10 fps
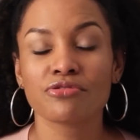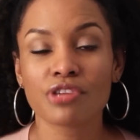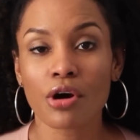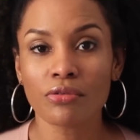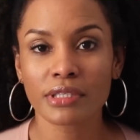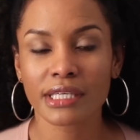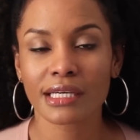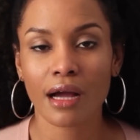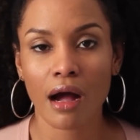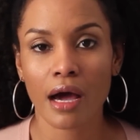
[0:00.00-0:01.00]
don't
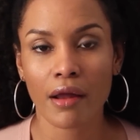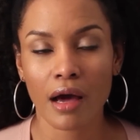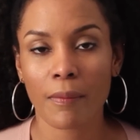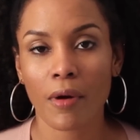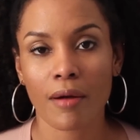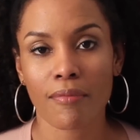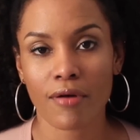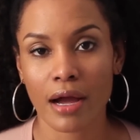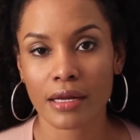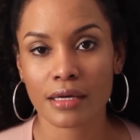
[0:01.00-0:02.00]
get caught up on
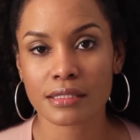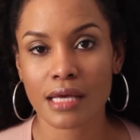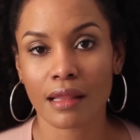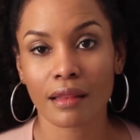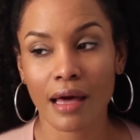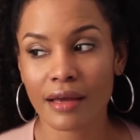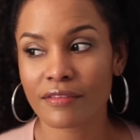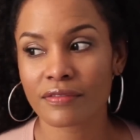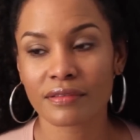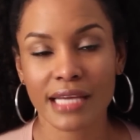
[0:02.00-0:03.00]
products. A lot
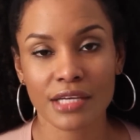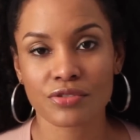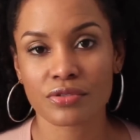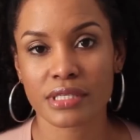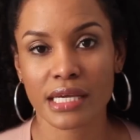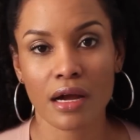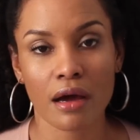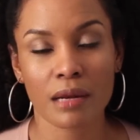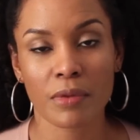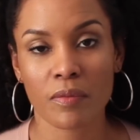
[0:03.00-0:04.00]
of naturals get
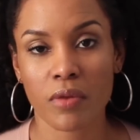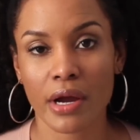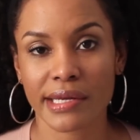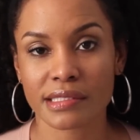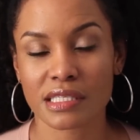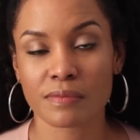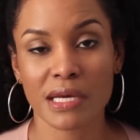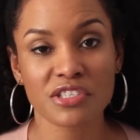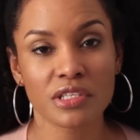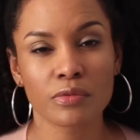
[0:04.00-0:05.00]
caught up on products,
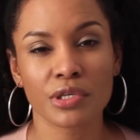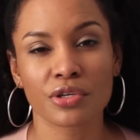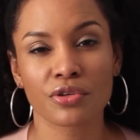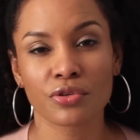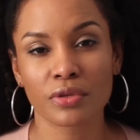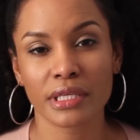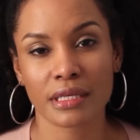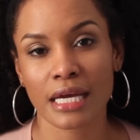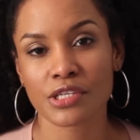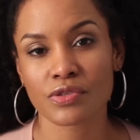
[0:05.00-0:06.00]
especially when you're newly
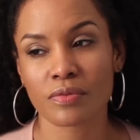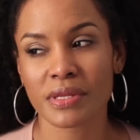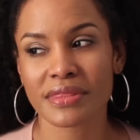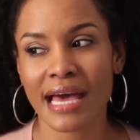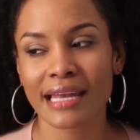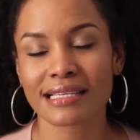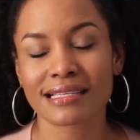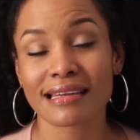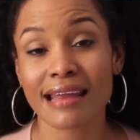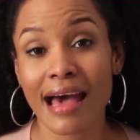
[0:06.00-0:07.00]
natural, but that is
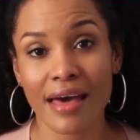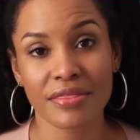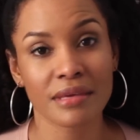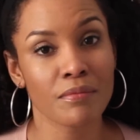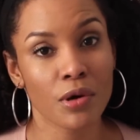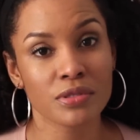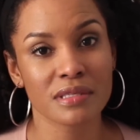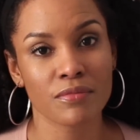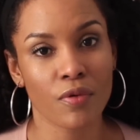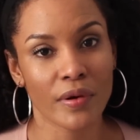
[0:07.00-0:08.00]
not the most
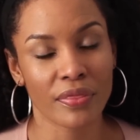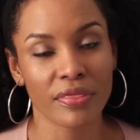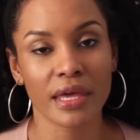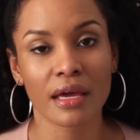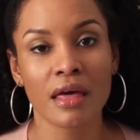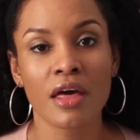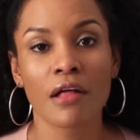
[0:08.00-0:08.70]
important thing.